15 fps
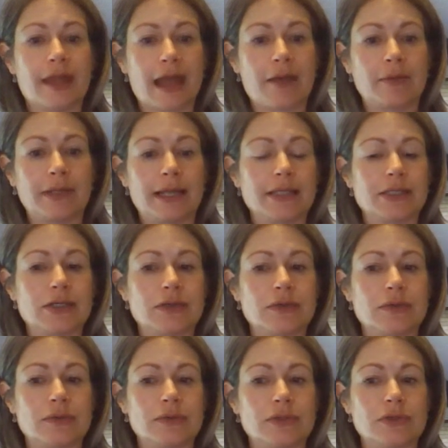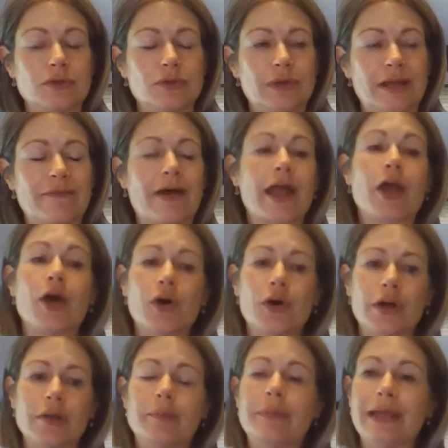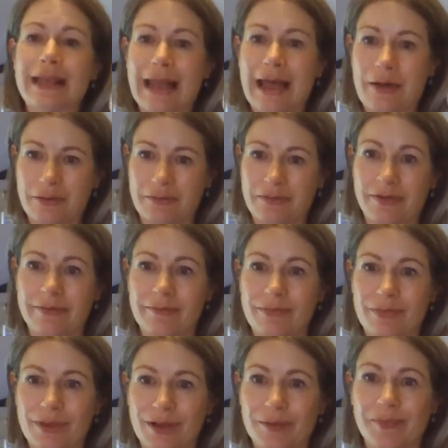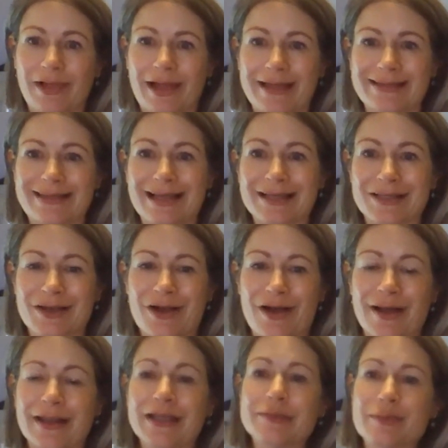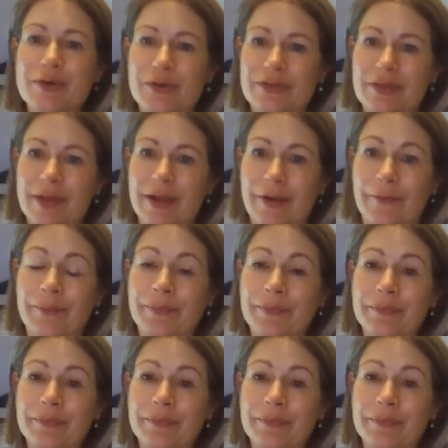thing I would like to, if I could, beat out of the compliance lexicon is mood at the middle.